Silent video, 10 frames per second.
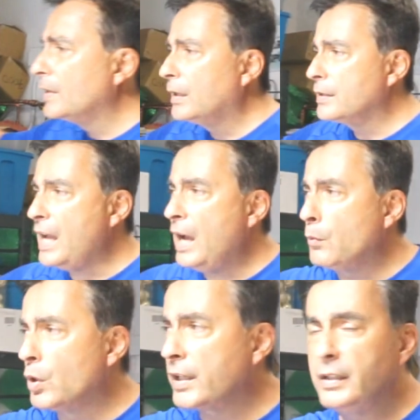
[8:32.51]
Because I
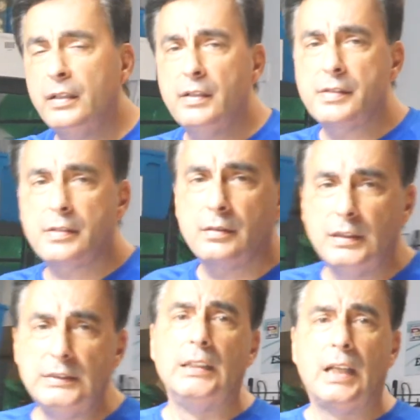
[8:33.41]
work in this
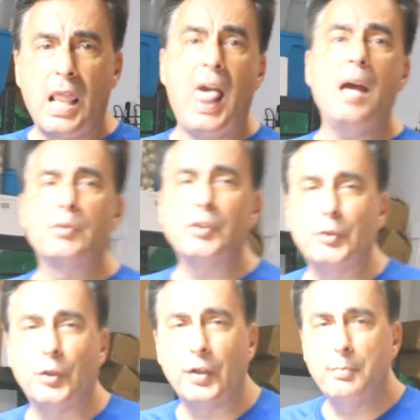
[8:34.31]

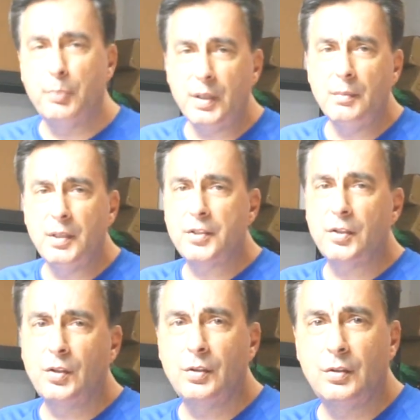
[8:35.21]
laboratory pretty much
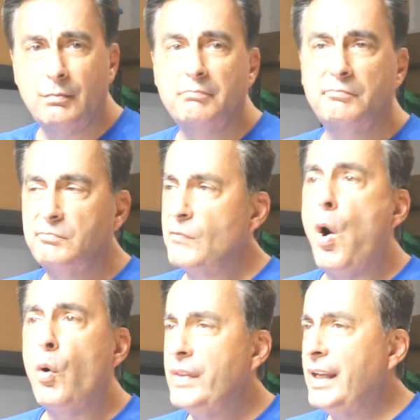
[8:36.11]

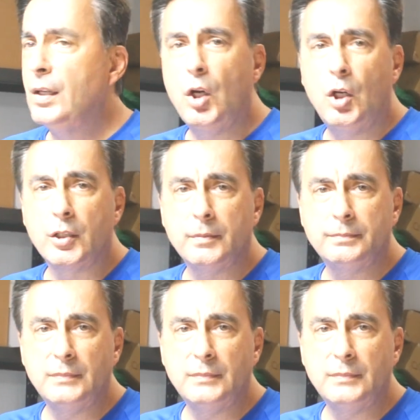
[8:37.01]
all day long.